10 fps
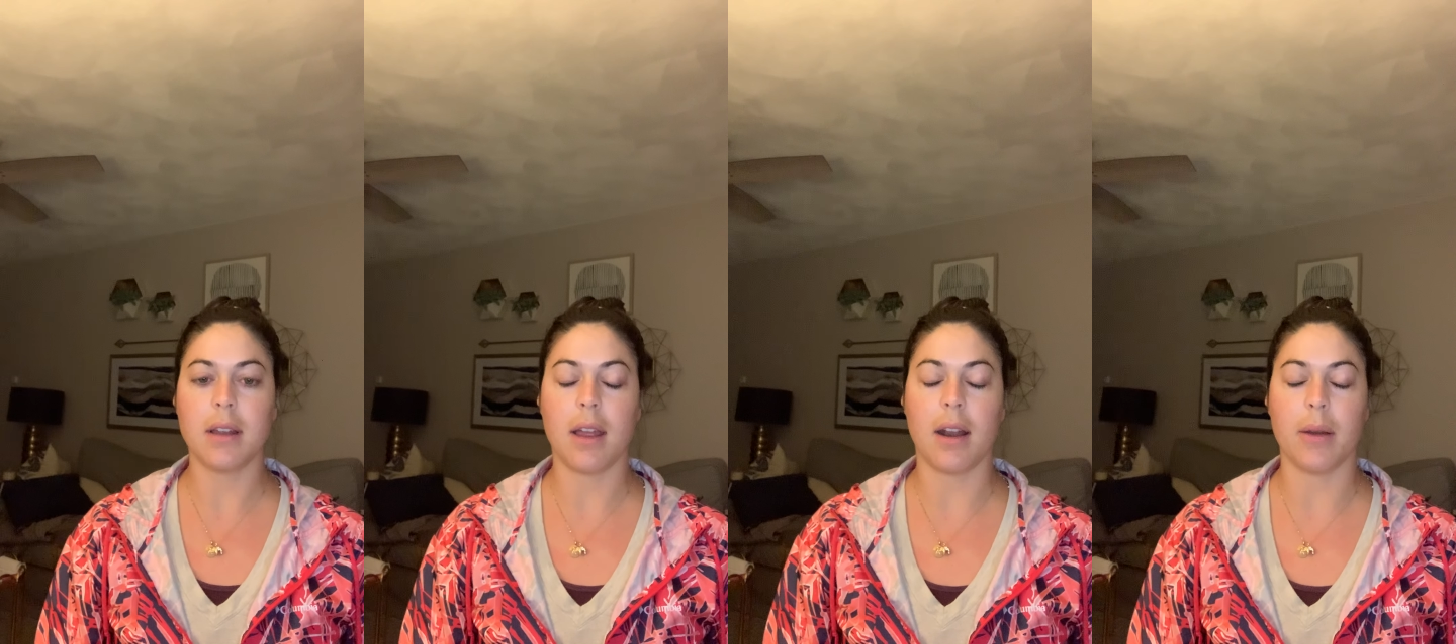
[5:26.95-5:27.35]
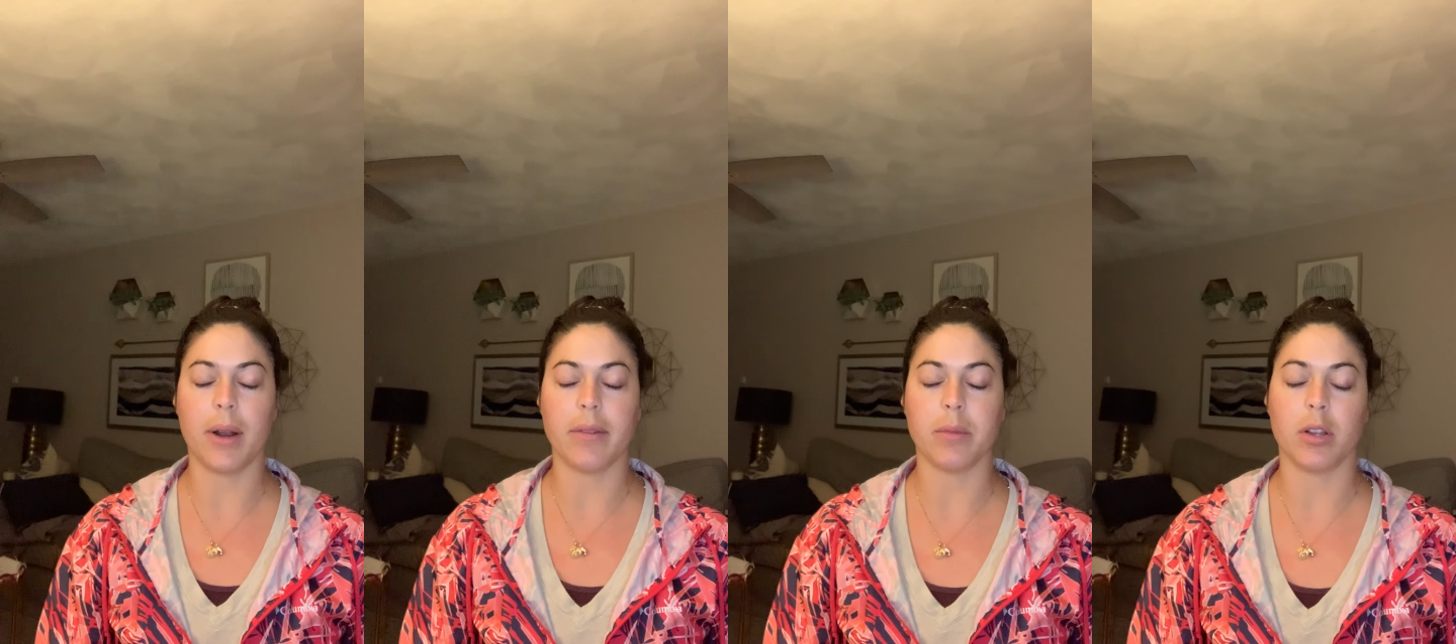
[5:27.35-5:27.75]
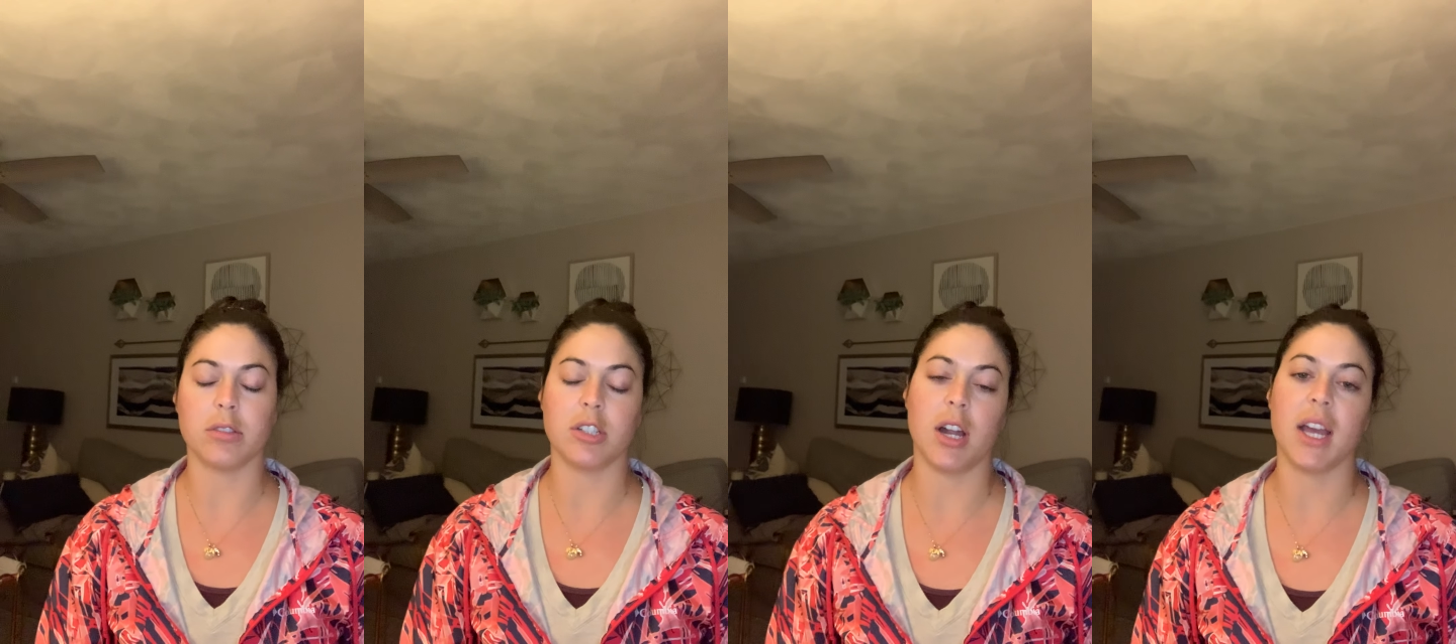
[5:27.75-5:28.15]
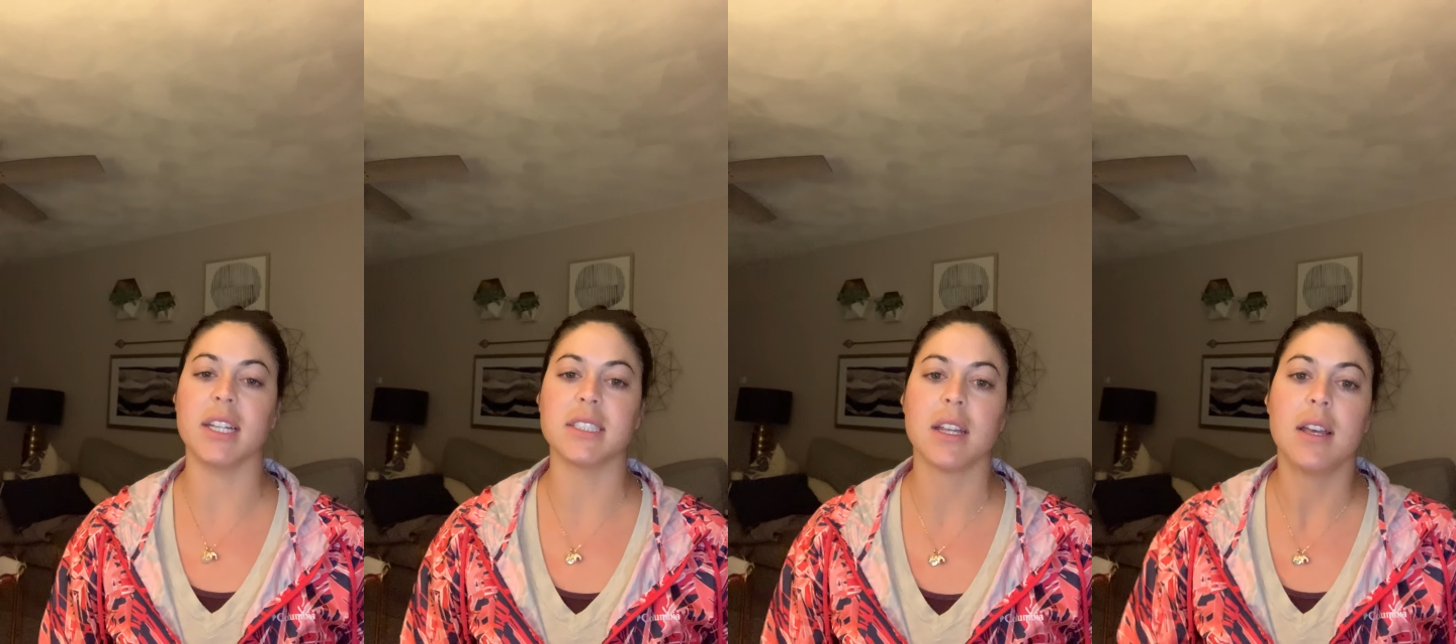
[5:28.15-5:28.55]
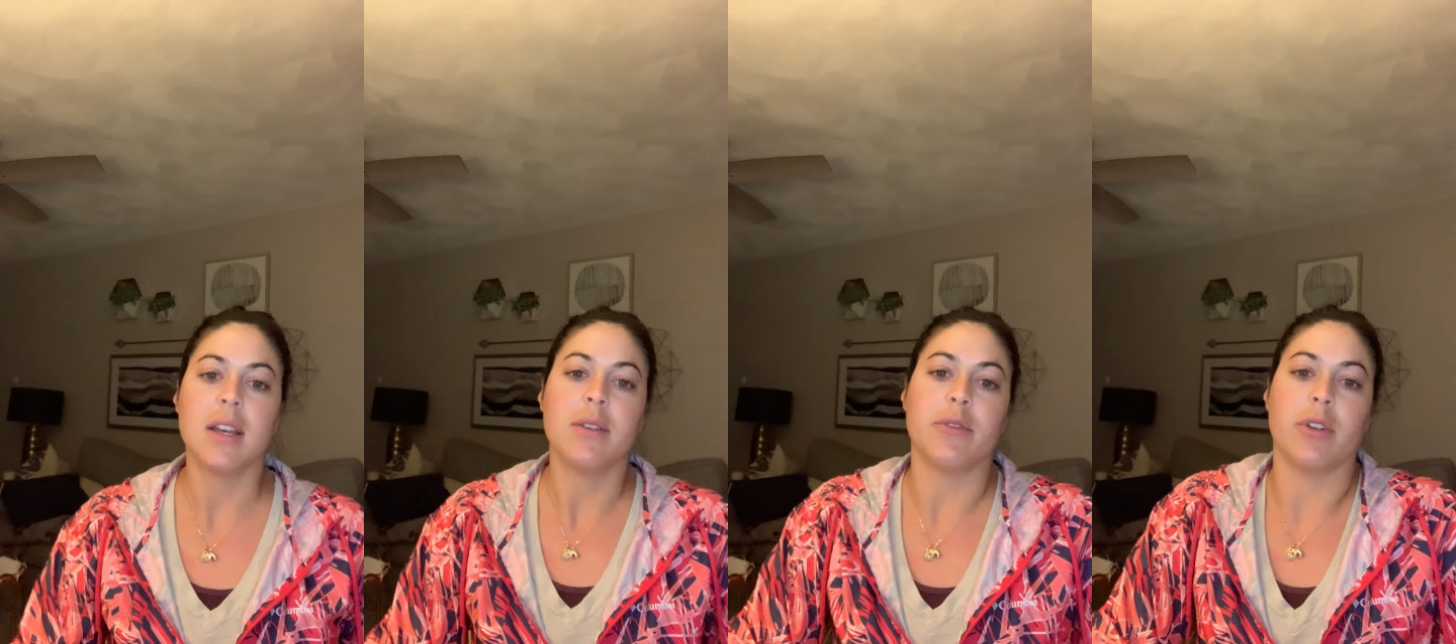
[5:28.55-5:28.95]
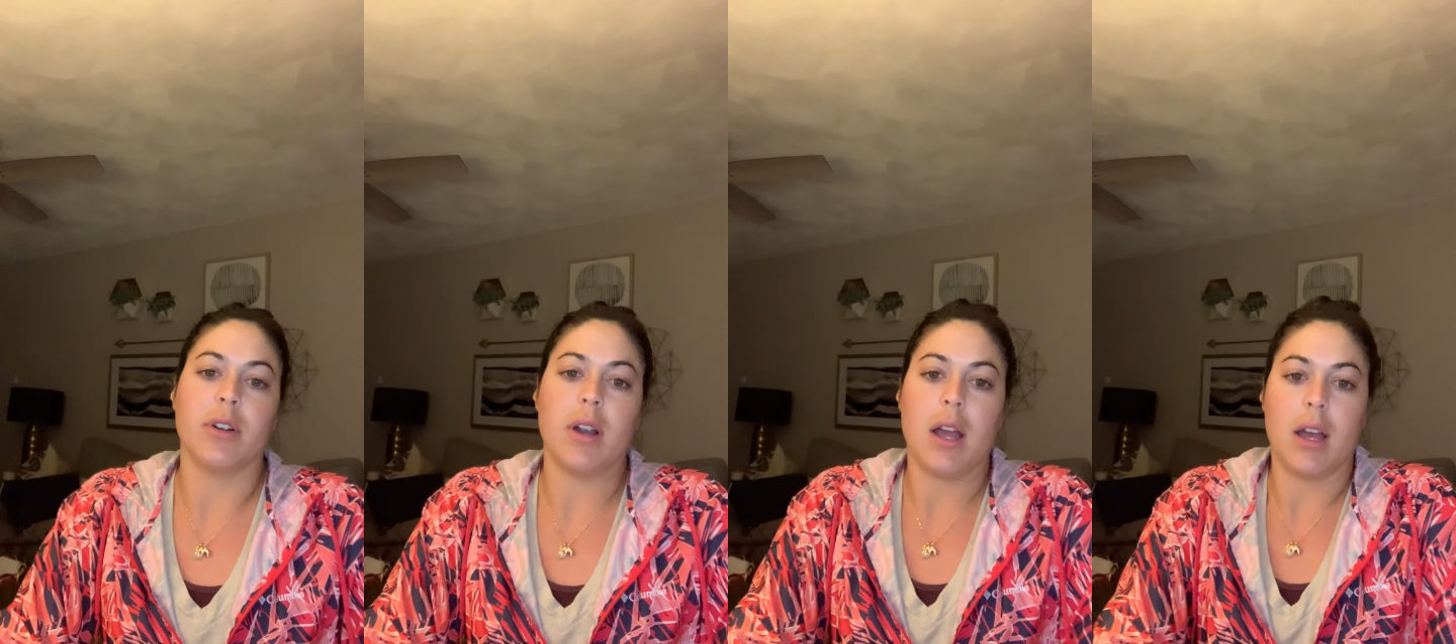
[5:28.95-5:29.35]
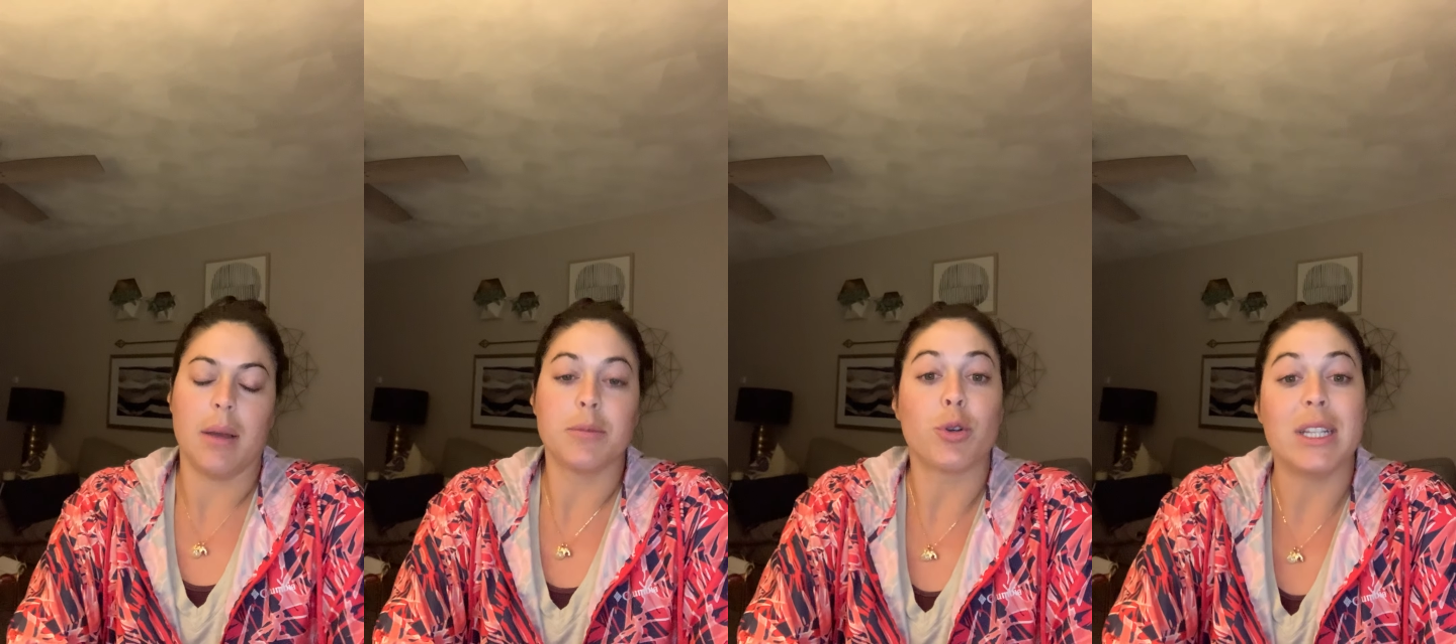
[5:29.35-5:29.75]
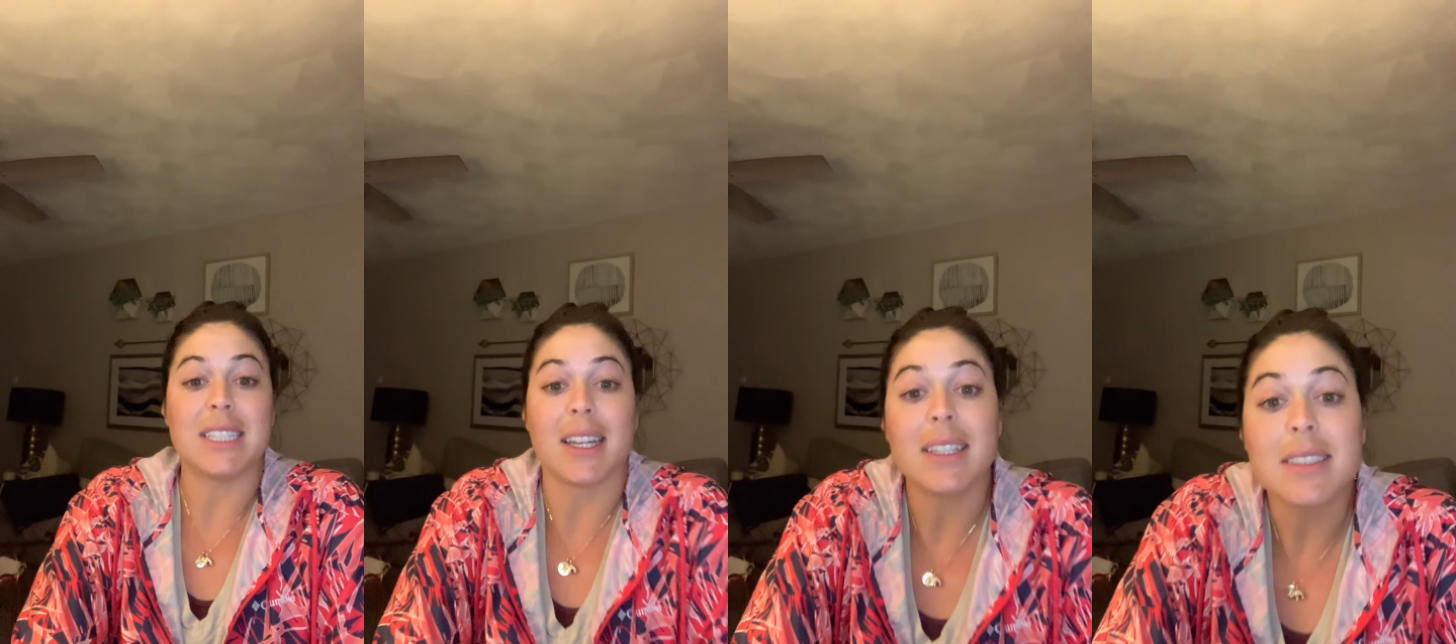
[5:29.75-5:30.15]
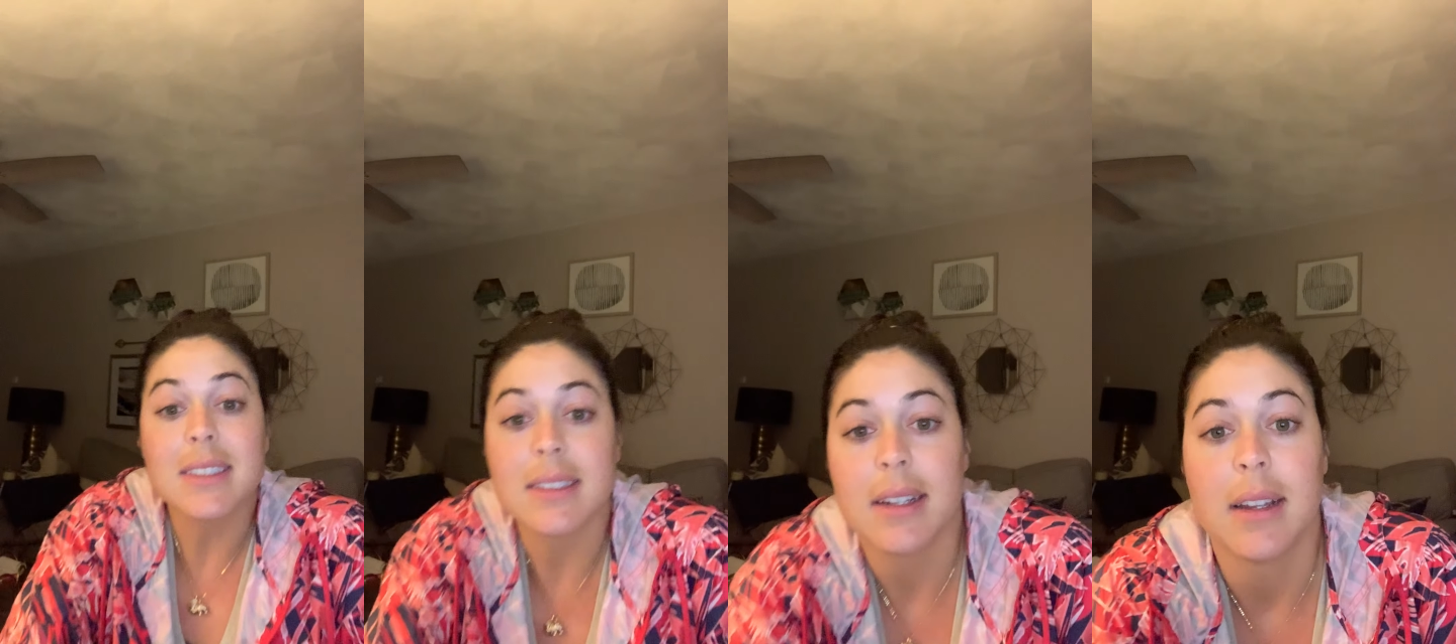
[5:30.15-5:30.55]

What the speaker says: and I would have them close their eyes for 20 seconds.